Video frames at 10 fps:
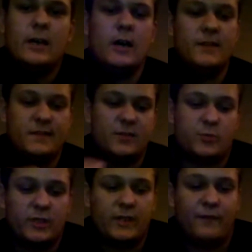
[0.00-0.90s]
This is a
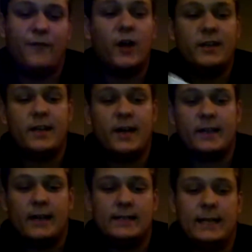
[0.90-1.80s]
really fun
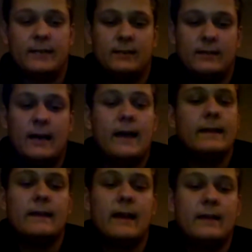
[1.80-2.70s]
deck. I like it a
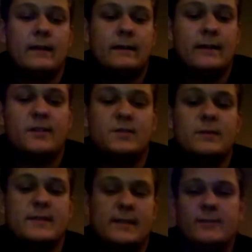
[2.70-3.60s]
lot. It
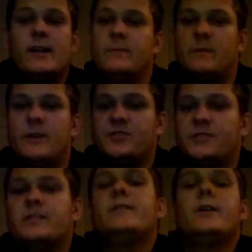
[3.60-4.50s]
also is incredibly
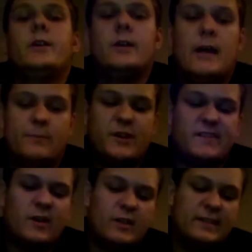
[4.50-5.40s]
budget. I
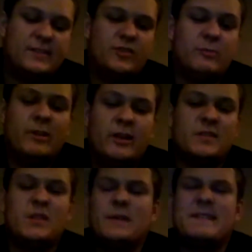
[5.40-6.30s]
priced it on a TCG player.
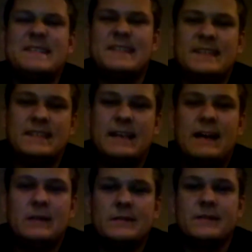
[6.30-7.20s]
It's only around
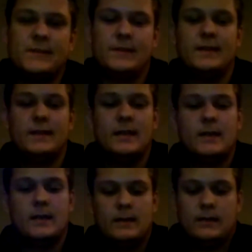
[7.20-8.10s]
$60.
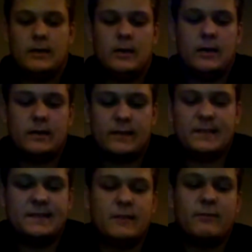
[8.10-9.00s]

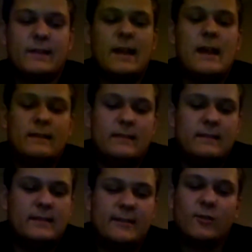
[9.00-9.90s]
Considering
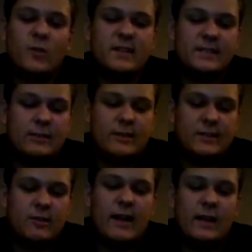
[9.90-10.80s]
that Tier 1 Standard
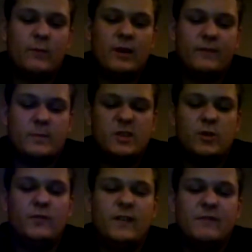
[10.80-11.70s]
decks are anywhere from
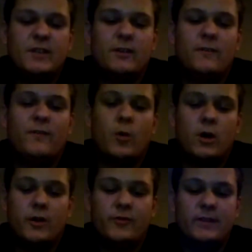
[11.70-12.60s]
$250 to
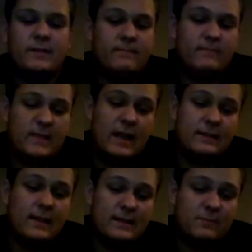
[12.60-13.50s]
$400,
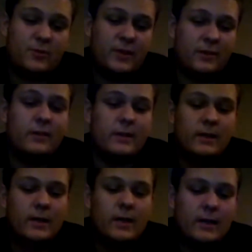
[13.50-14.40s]
that's pretty
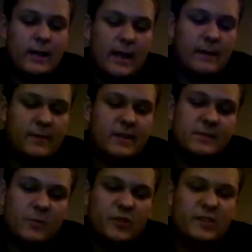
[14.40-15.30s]
good. And because
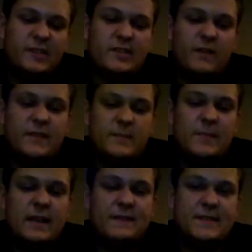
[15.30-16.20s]
most of this stuff is
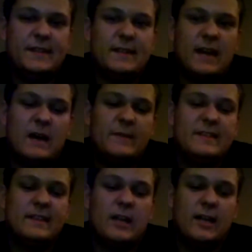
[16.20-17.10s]
BFZ,
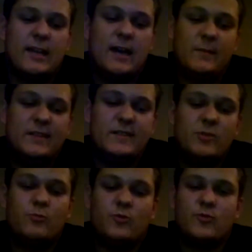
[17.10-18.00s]
commons, and uncommons,
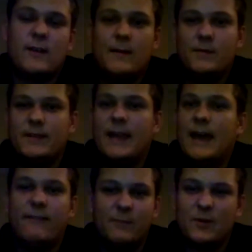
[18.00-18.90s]
you probably
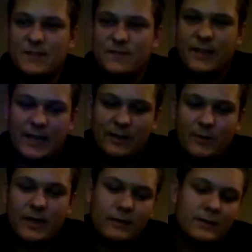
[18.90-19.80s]
have most of it
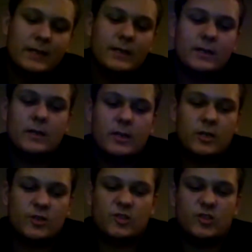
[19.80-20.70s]
anyway.
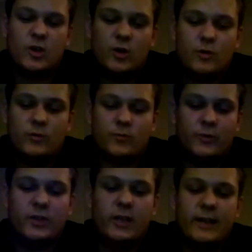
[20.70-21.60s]
So
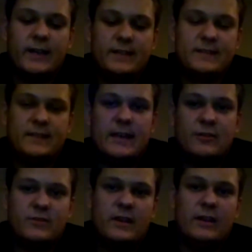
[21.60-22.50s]
really, all I got to do is the
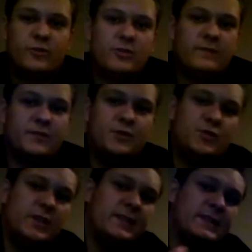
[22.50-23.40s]
Eldritch
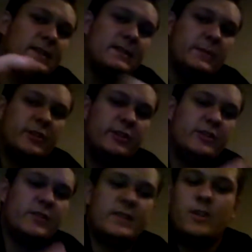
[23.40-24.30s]
Evolutions and some of the
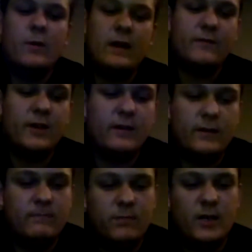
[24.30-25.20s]
creatures, and you have
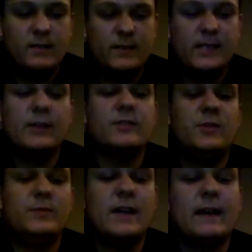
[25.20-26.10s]
a Tier
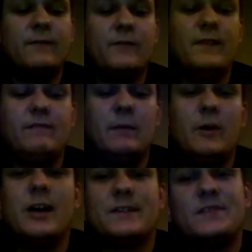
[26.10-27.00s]
2 deck for $50,
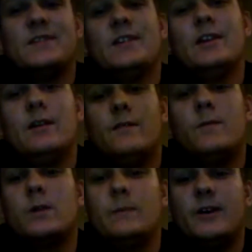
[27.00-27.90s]

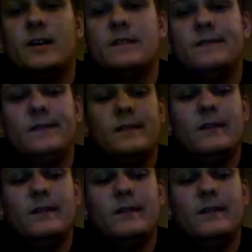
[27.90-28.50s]
$40.